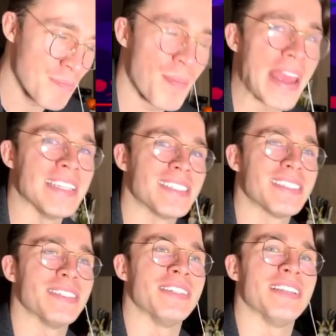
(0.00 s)

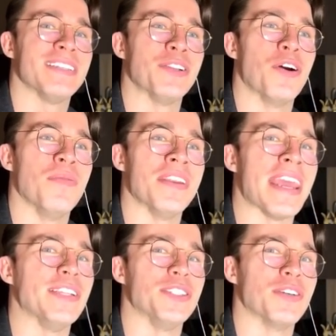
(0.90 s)
base, you know,
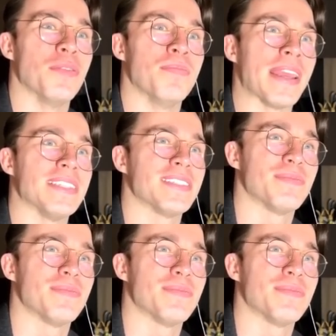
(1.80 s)
nature or base